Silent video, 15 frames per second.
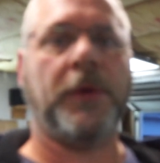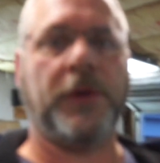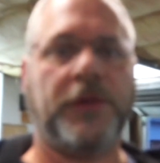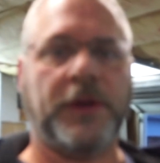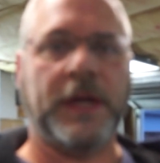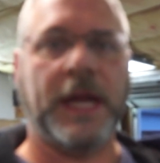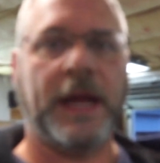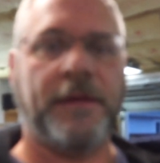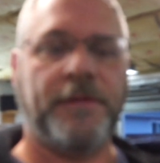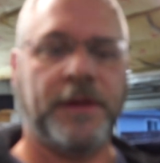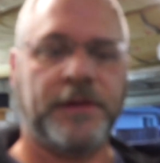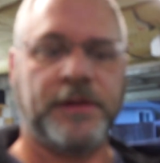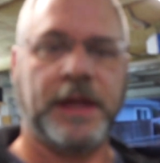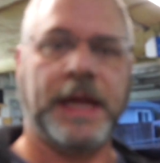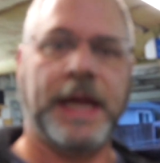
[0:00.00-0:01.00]
pushing to have
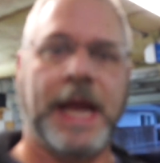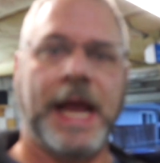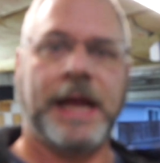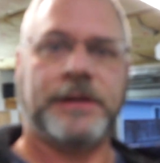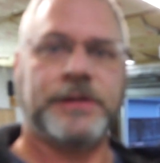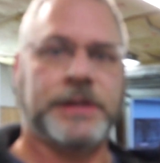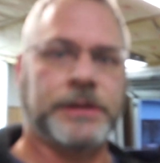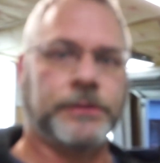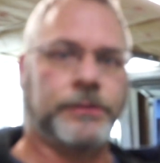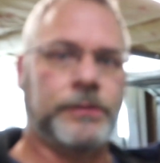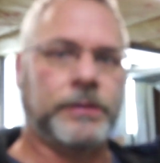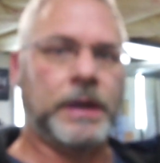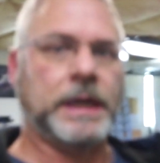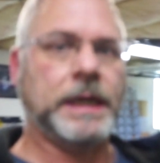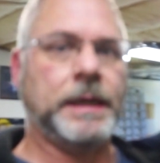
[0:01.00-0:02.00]
this thing actually
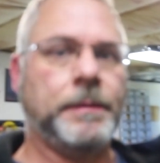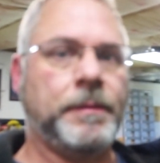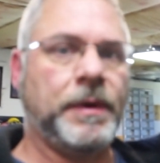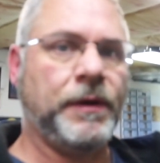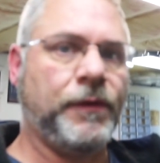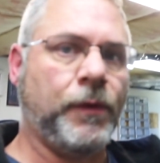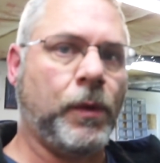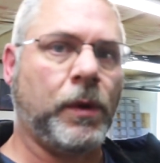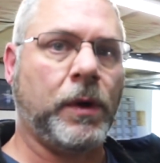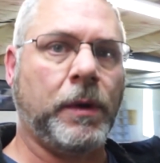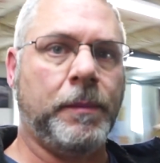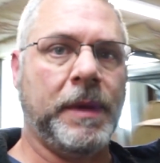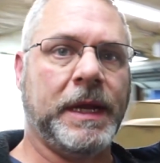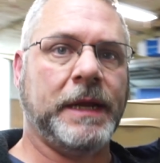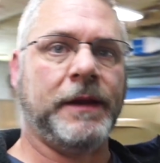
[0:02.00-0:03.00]
running before
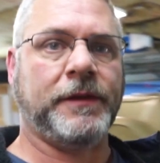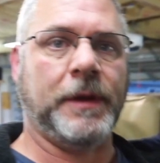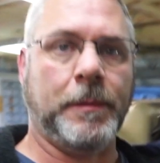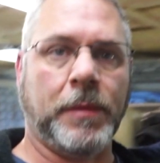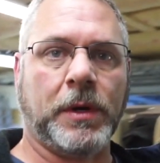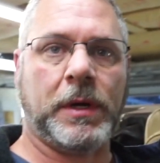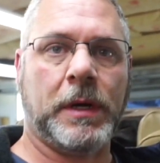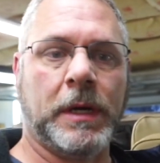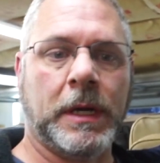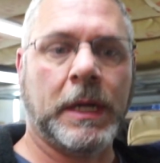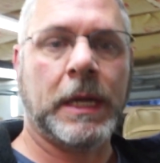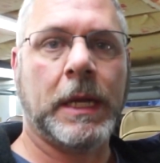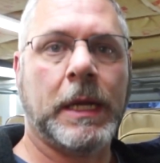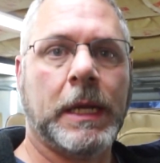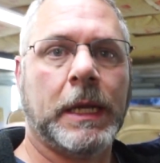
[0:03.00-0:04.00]
mid-December.
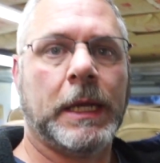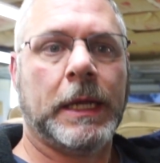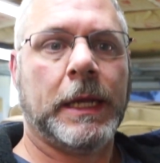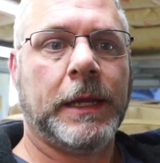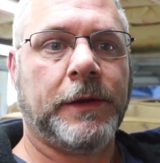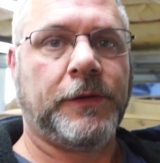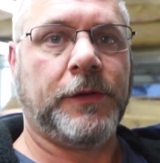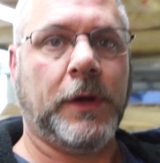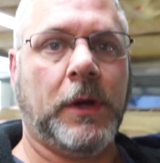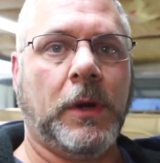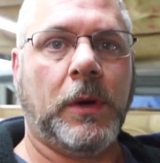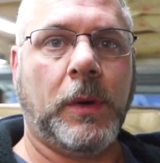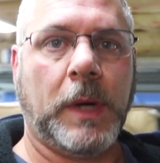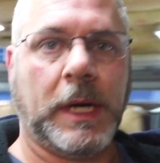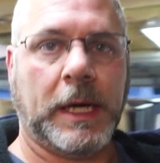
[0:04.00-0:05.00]

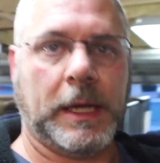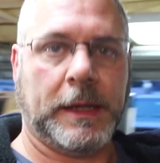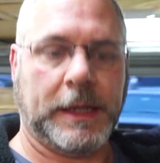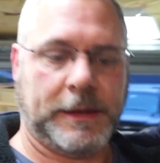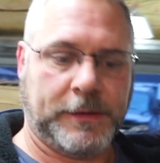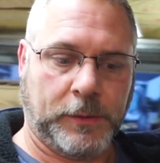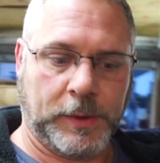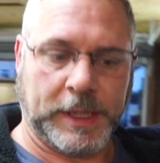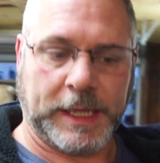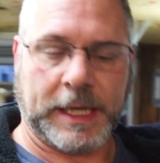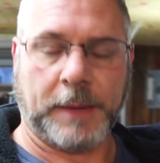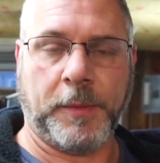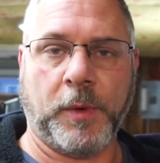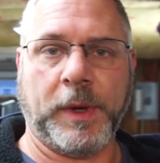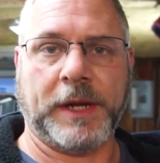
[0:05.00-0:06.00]
So that's only a
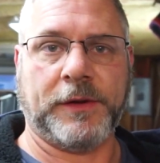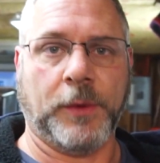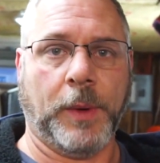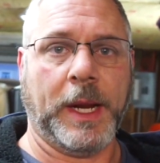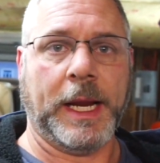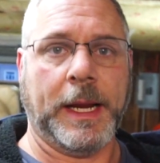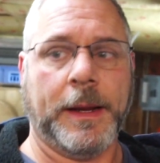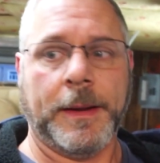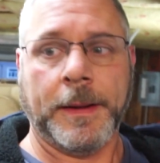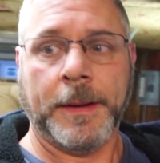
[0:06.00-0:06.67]
couple weeks away.